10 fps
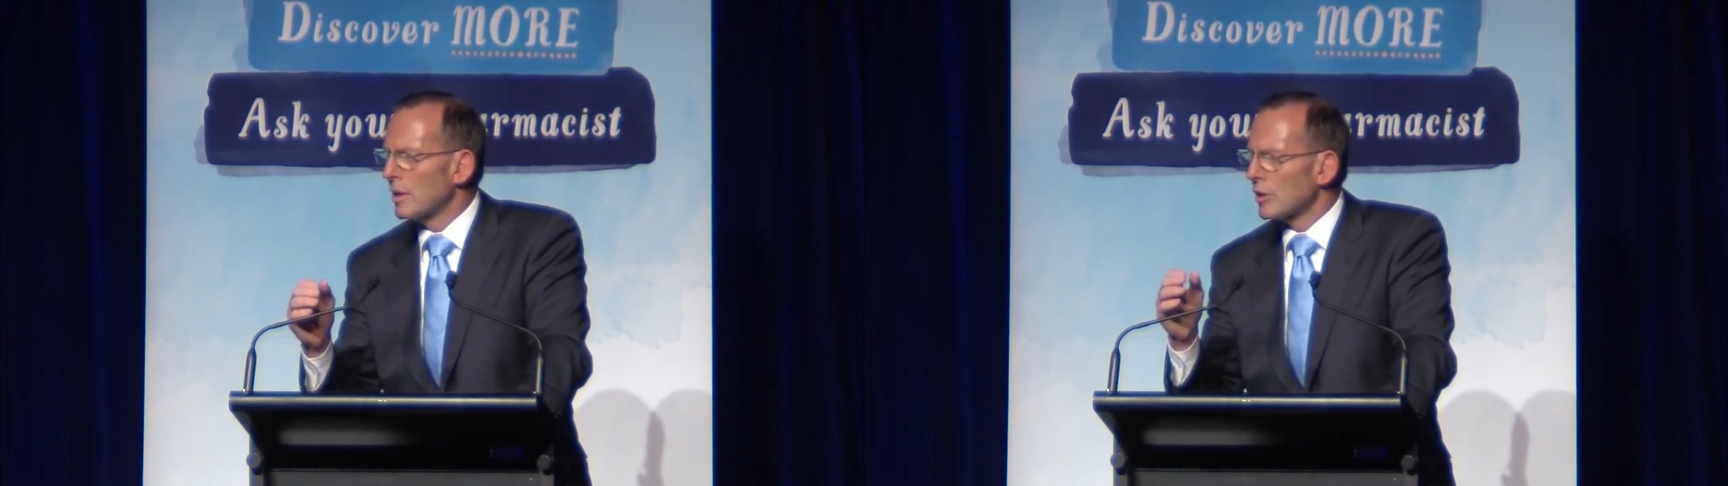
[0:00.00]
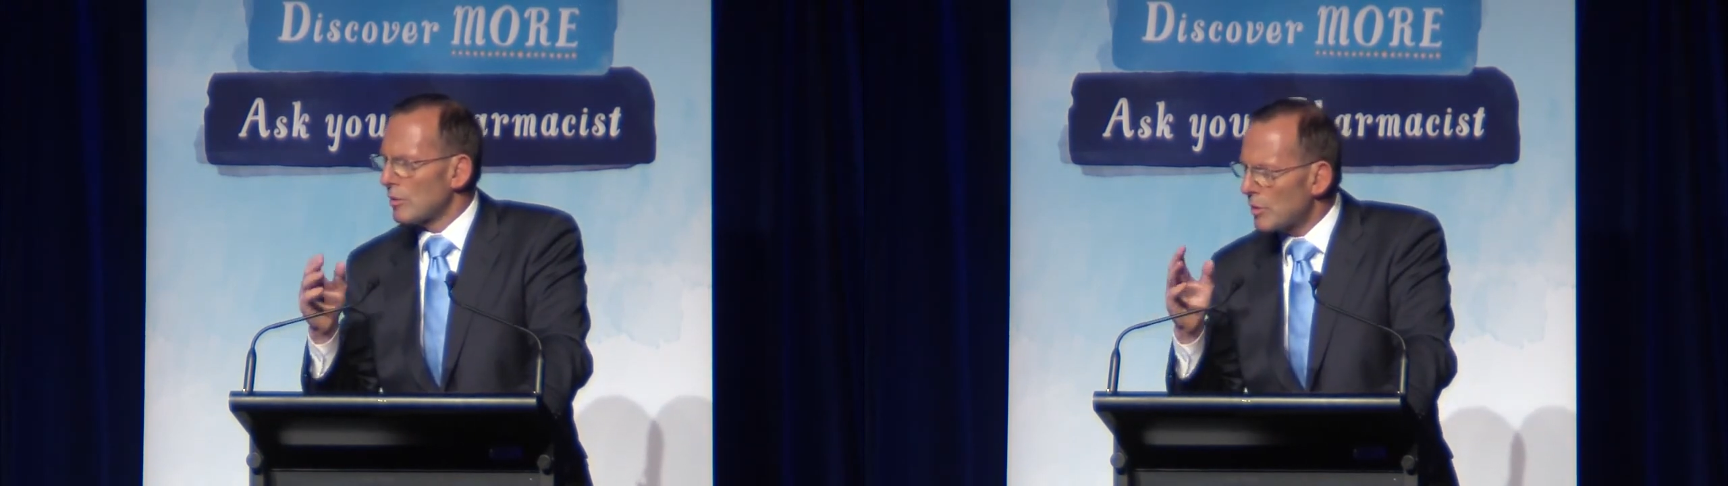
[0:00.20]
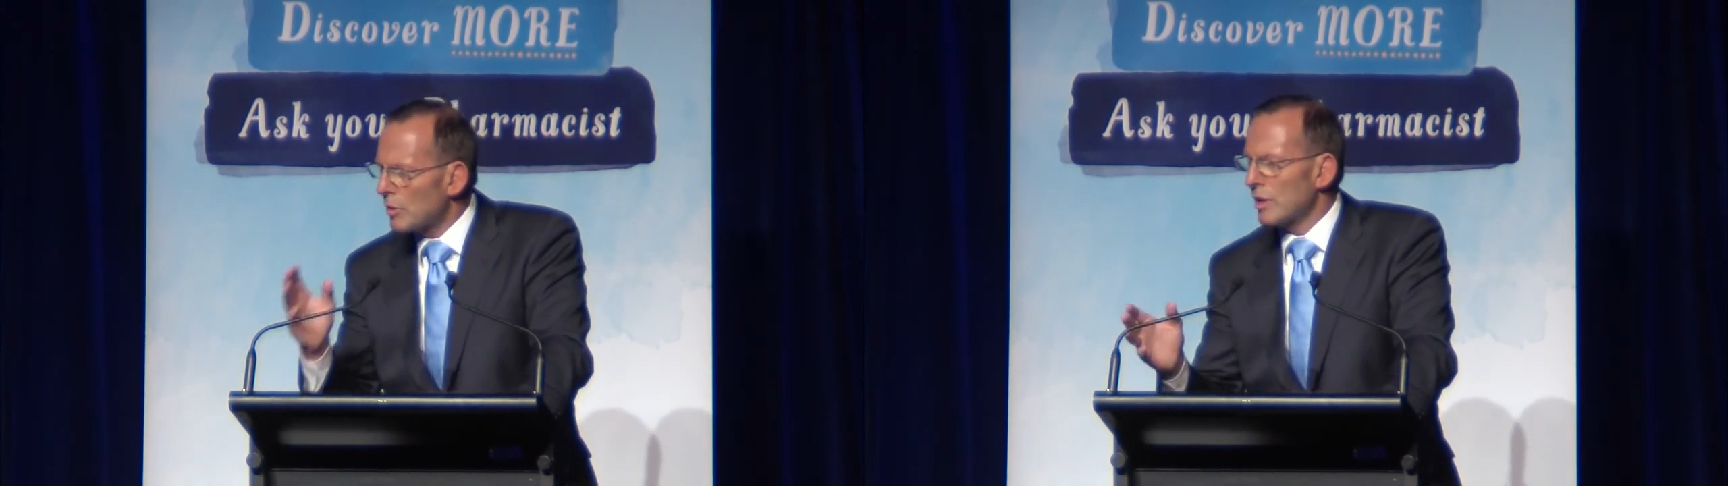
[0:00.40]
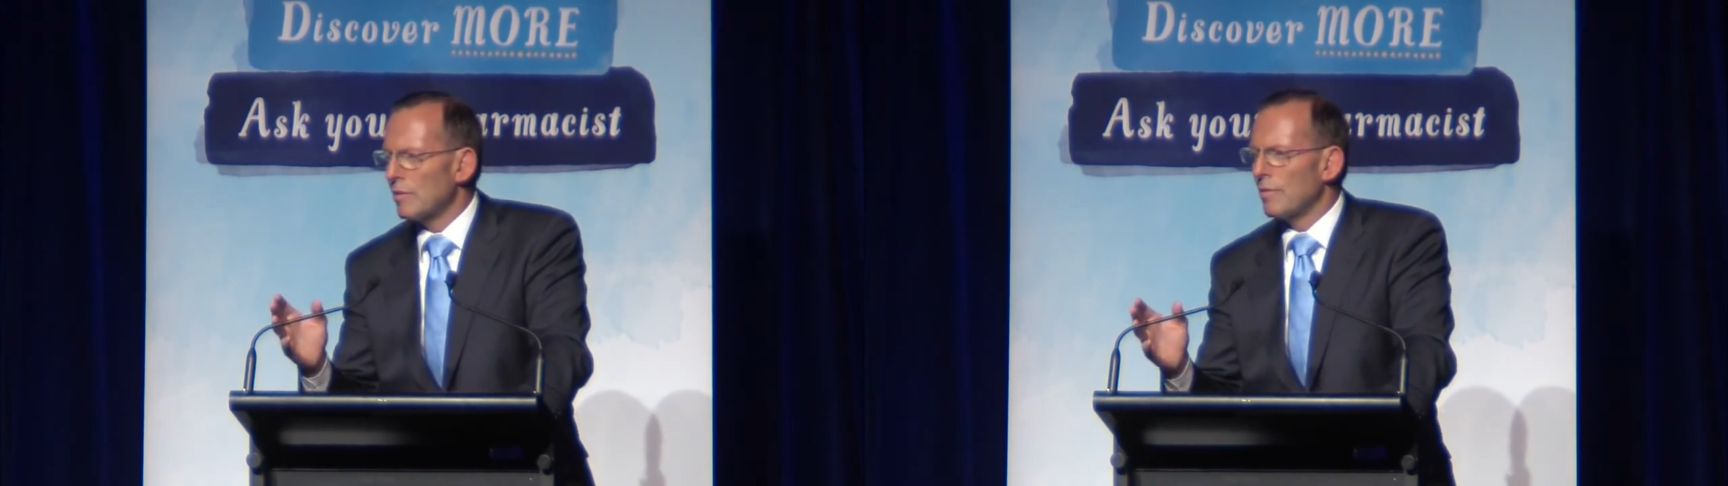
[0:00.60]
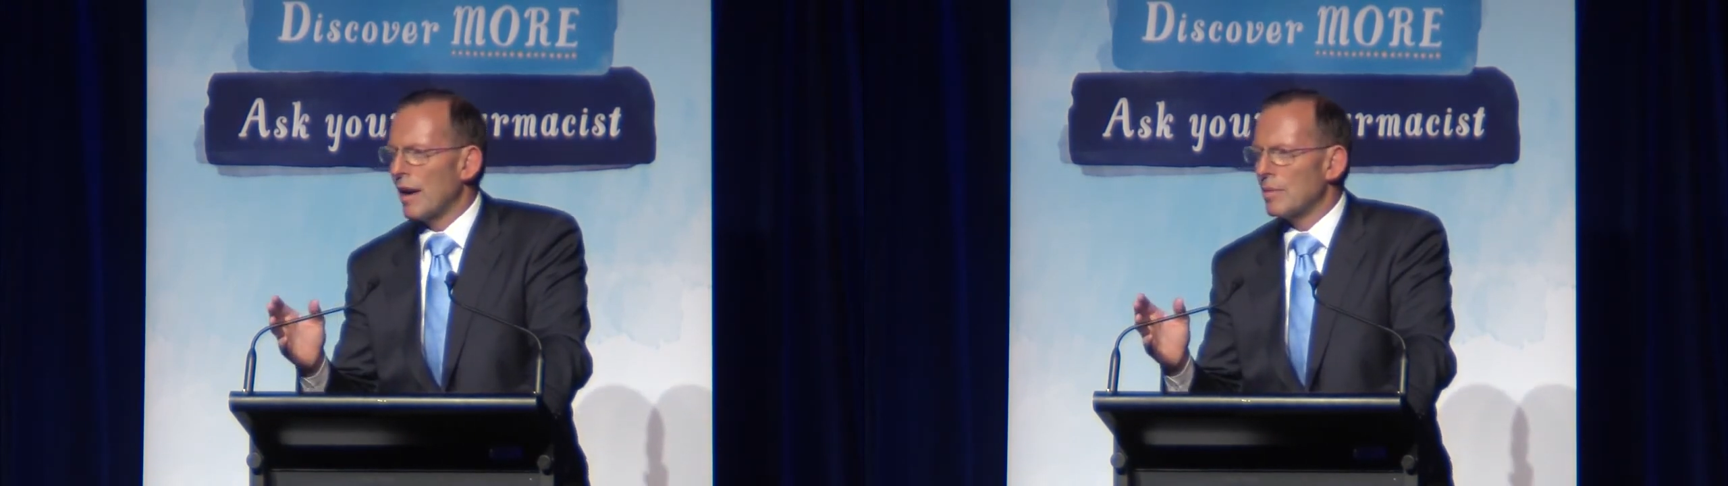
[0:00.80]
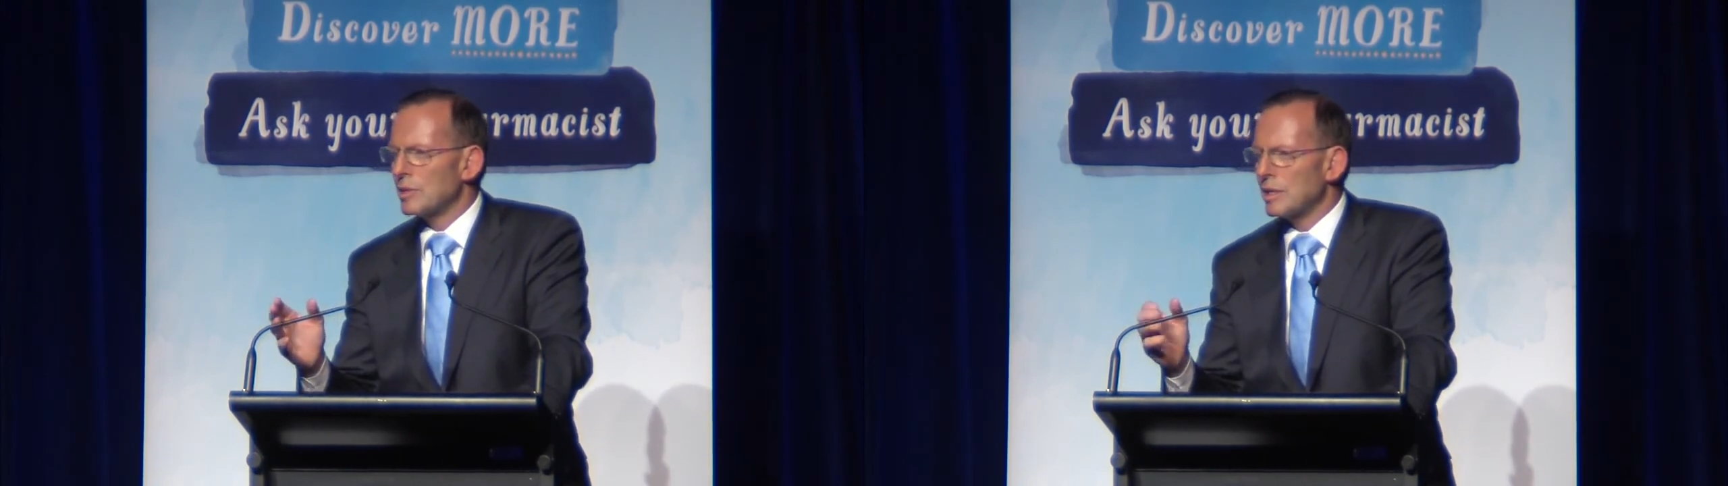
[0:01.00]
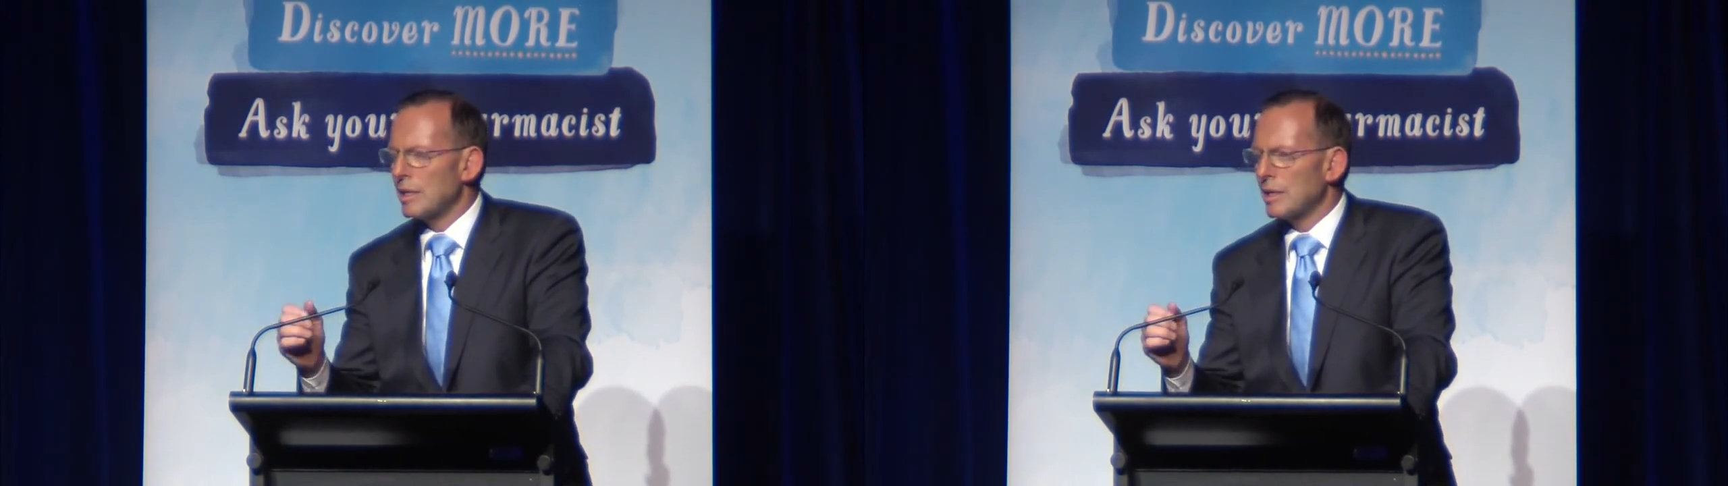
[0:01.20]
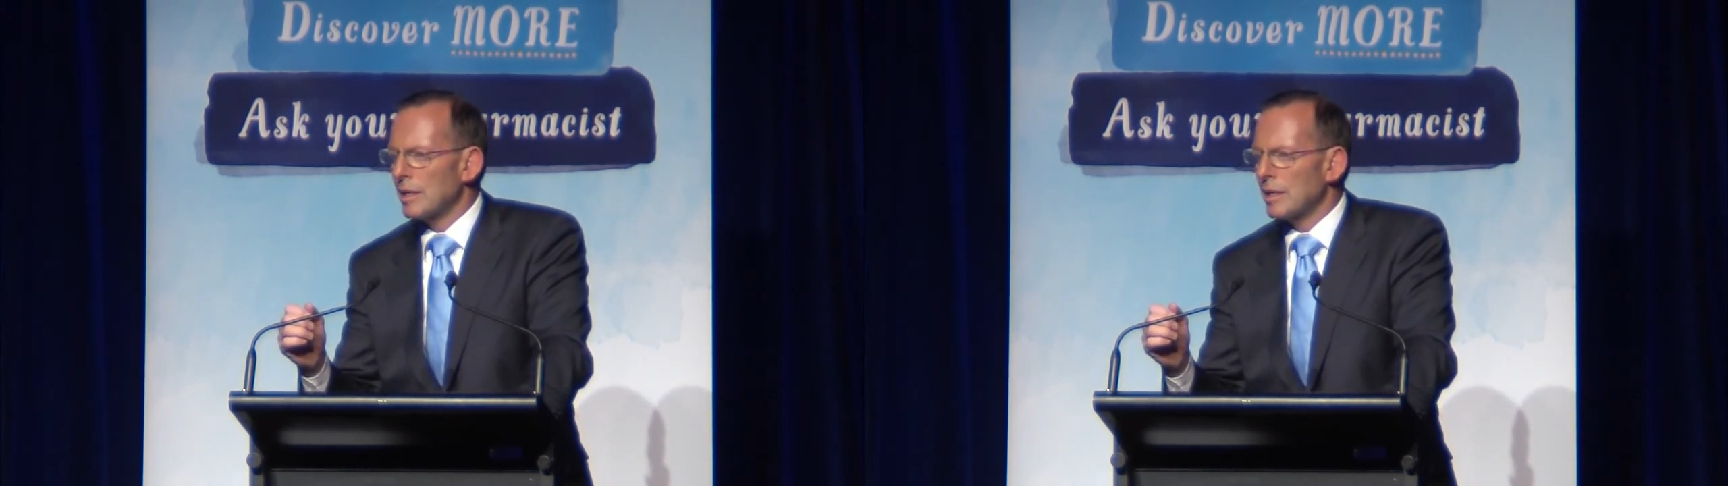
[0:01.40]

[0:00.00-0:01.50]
community pharmacy